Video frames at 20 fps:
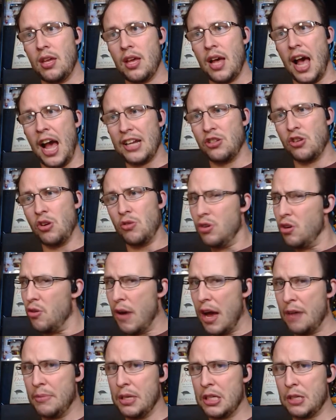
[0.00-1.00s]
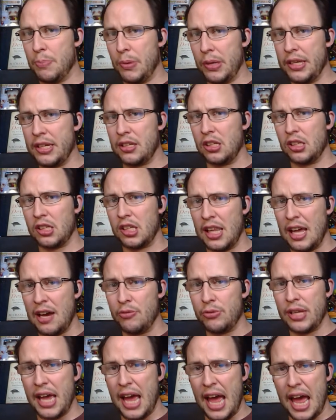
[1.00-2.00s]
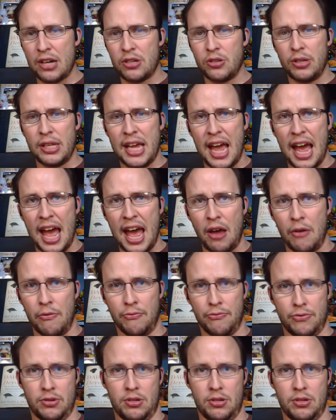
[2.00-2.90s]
I don't know how much political clout they actually have.